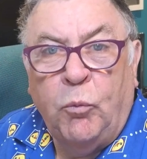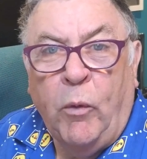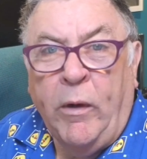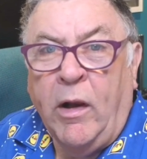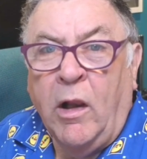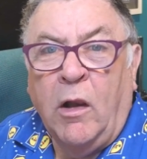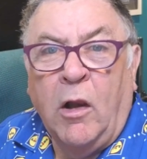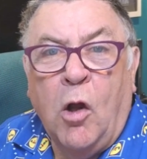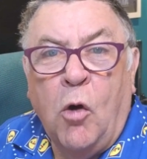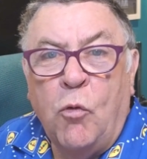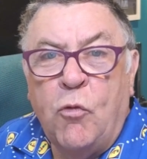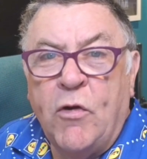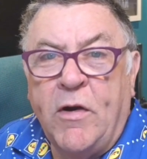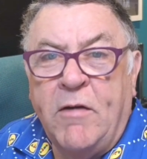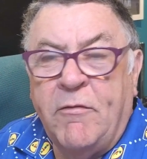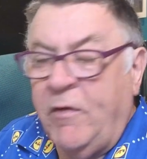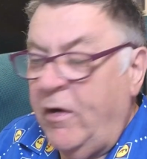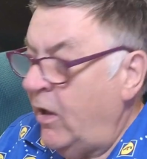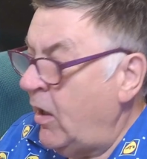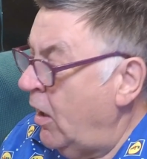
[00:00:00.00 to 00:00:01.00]
with loads
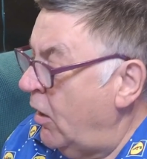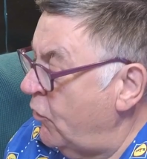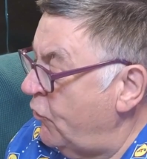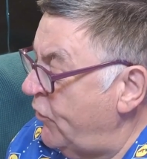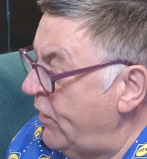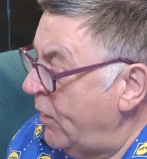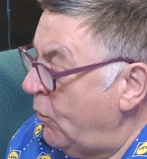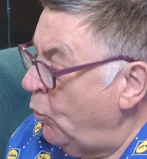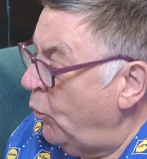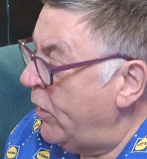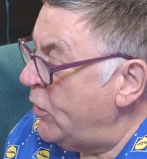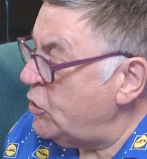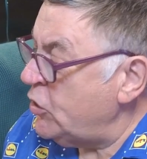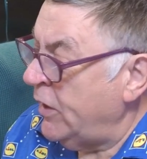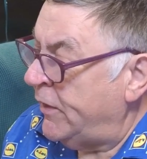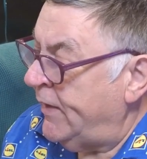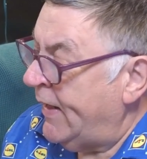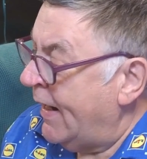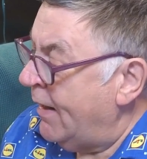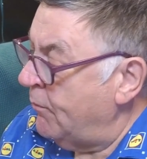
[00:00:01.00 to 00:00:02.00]
of different cars saying
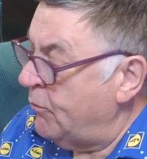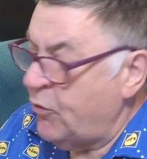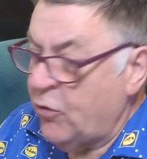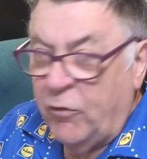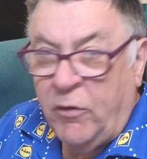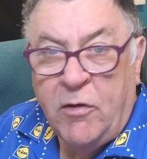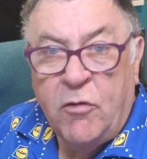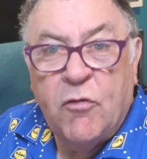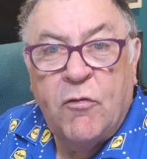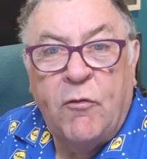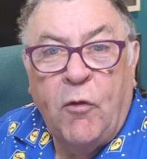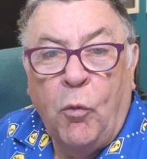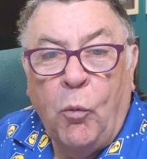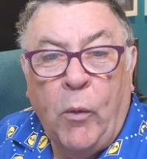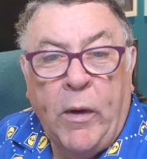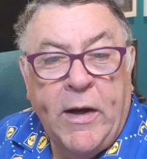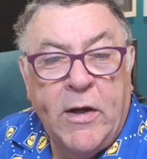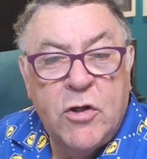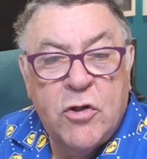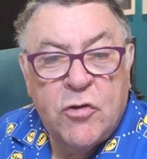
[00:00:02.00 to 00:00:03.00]
which adapter is for
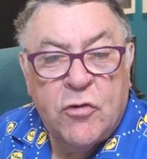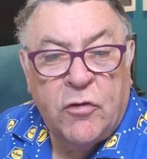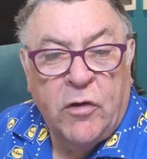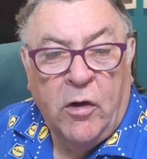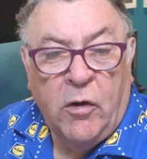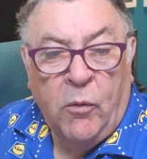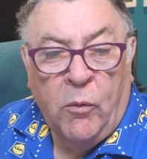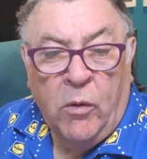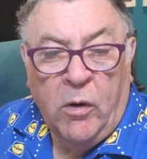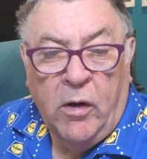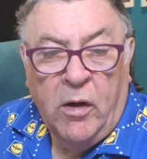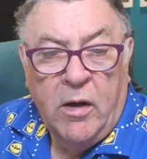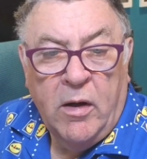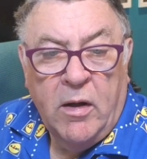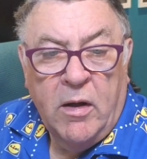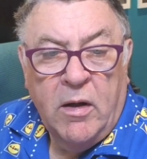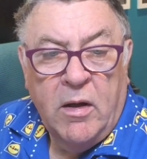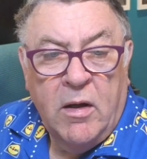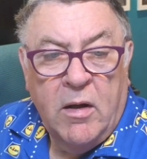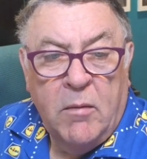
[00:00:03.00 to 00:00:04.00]
which. So,
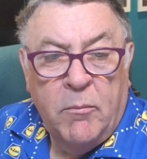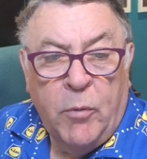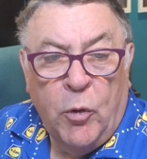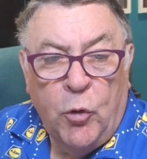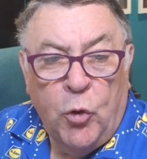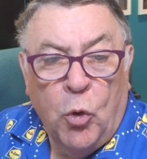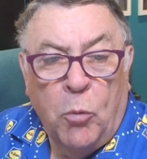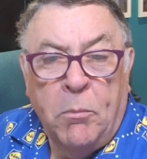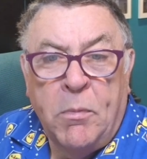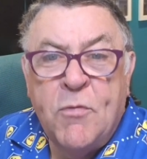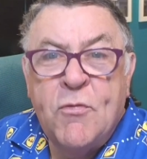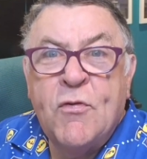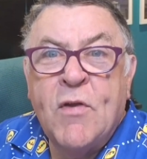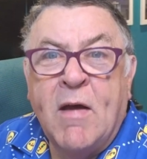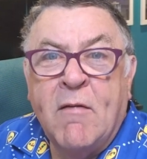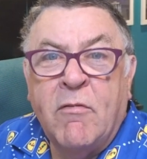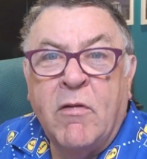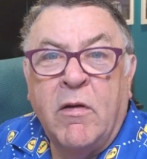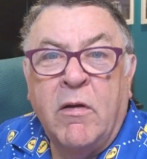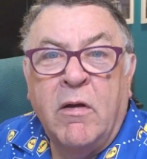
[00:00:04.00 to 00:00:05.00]
but number
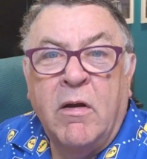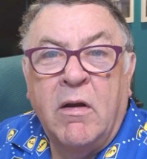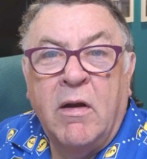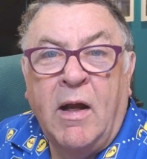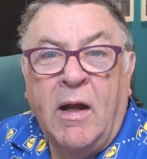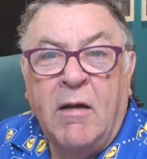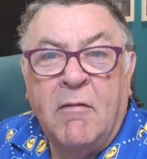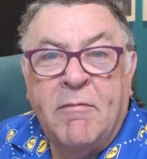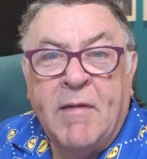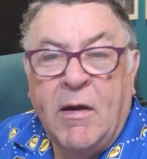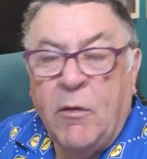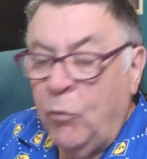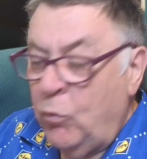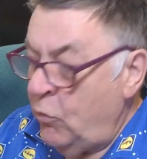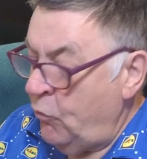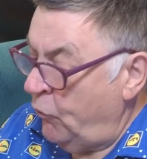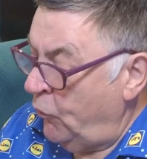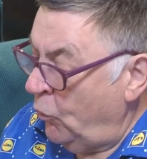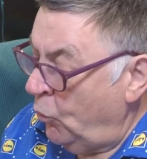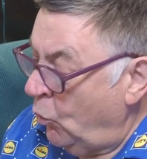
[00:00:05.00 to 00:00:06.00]
7 I found
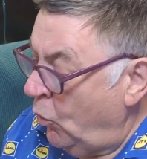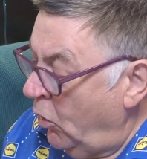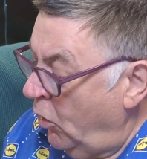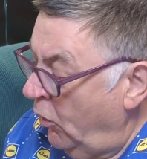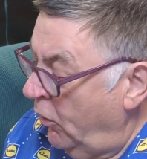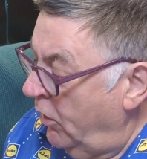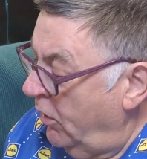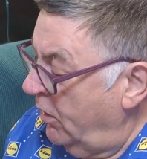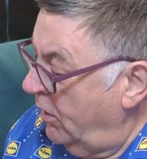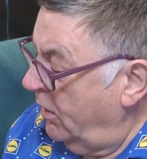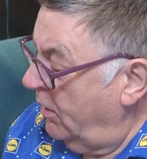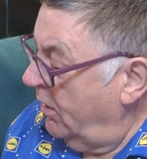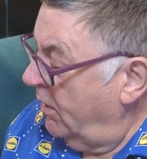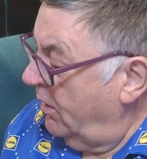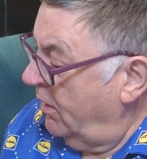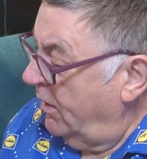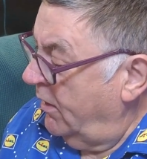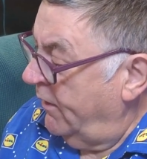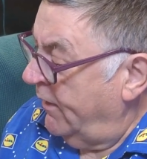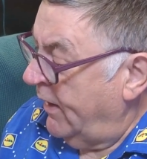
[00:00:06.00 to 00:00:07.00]
was the one
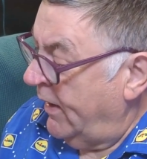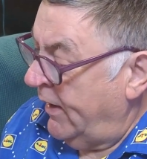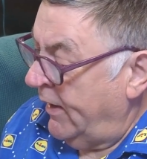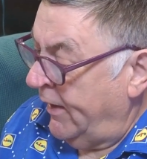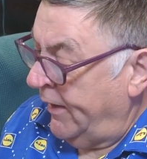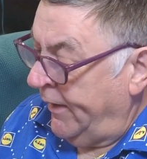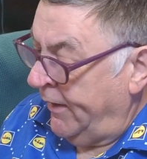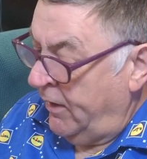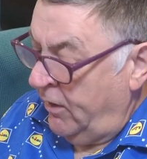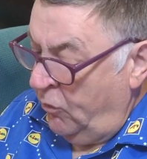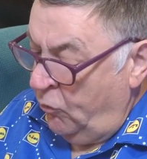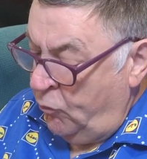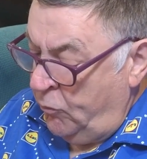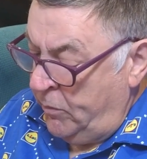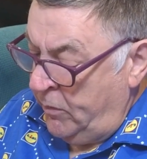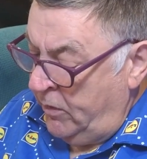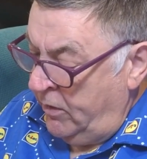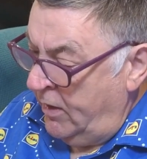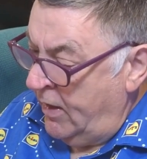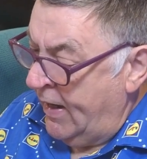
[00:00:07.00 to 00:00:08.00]
that I
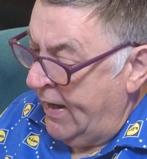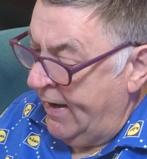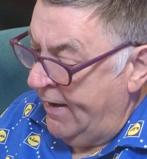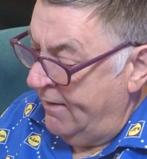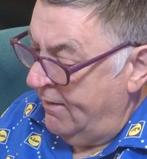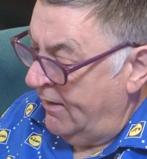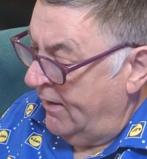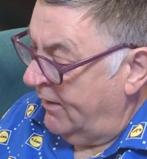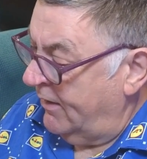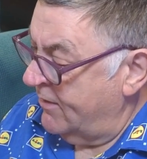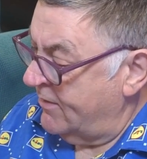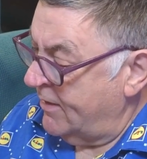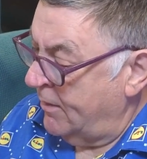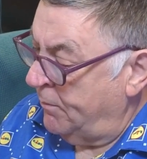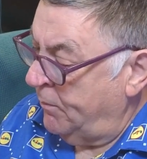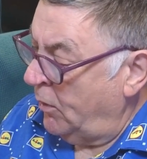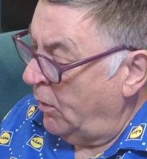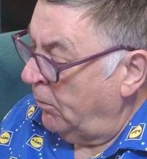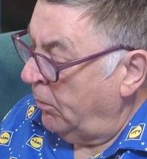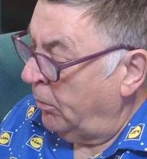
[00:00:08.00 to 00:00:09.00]
used. But yeah, like I
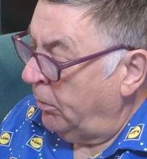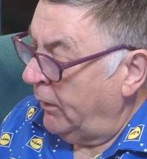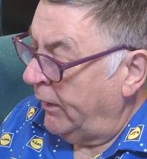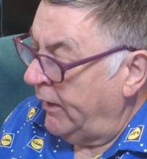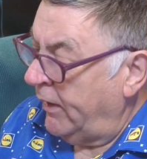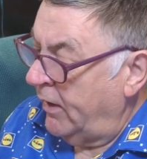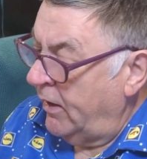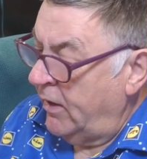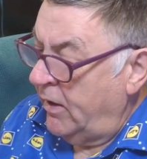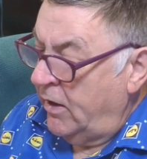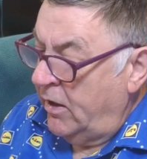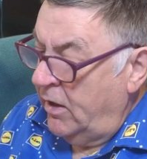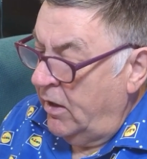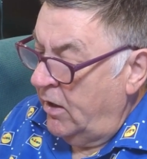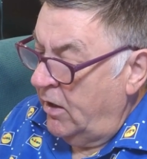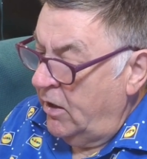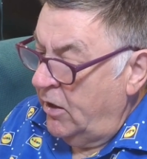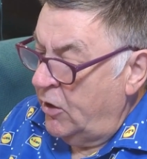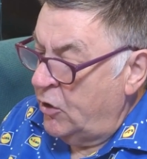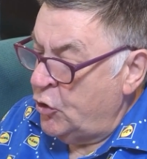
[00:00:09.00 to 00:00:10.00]
said, probably
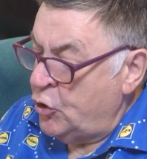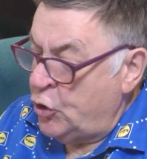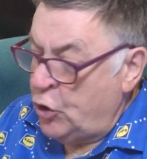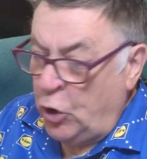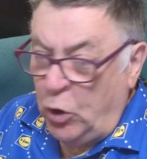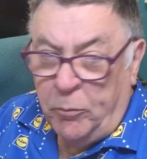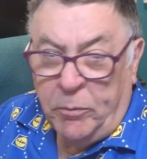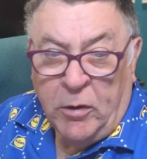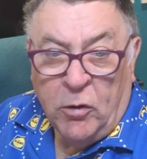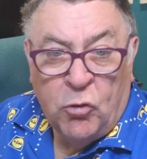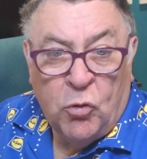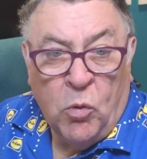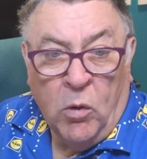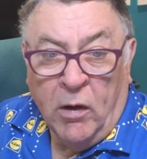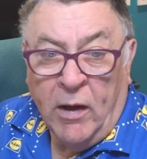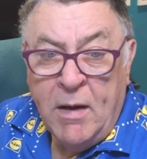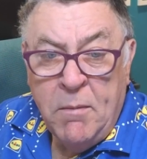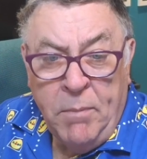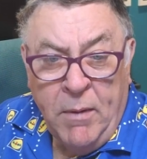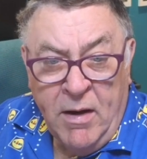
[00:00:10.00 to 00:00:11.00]
dubious
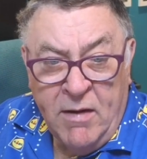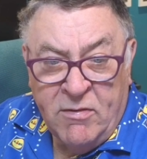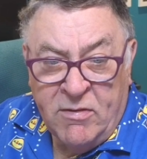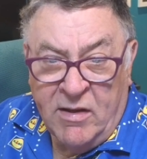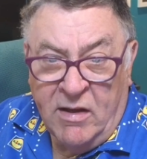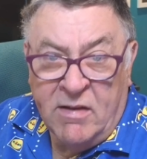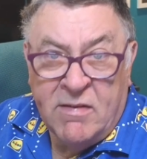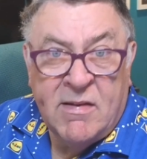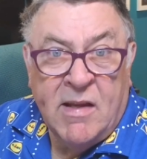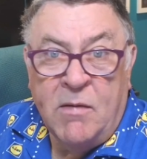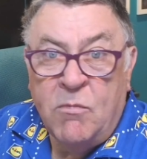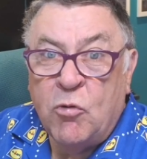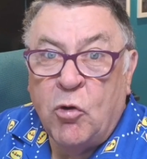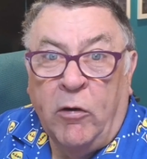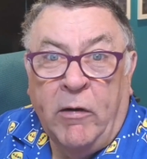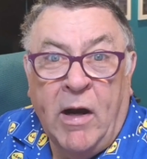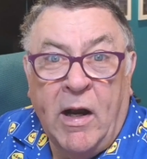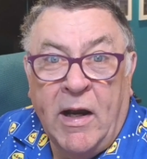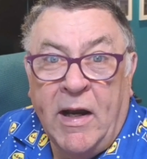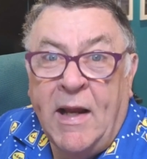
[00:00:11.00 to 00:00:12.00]
quality, but it seems
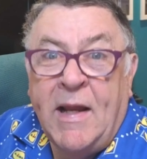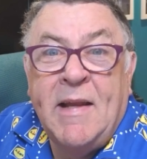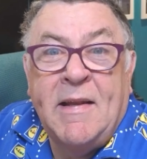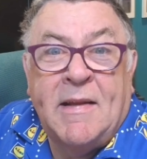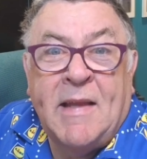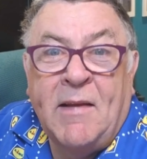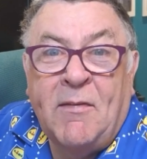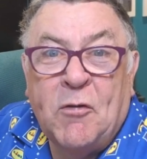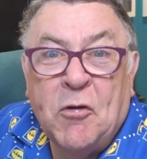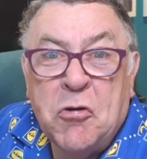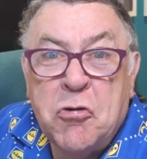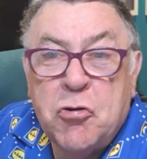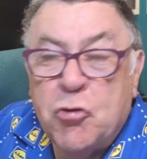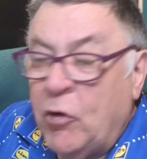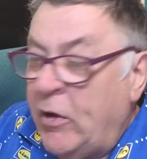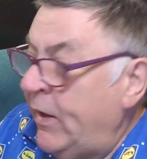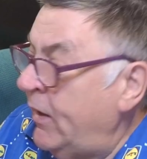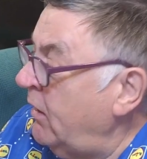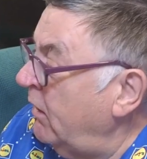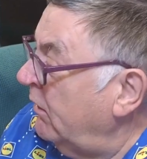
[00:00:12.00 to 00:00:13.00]
alright. It did the
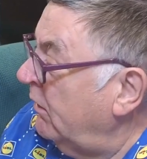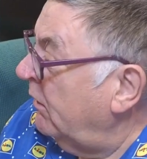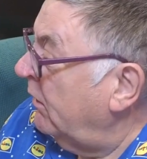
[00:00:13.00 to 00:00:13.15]
trick,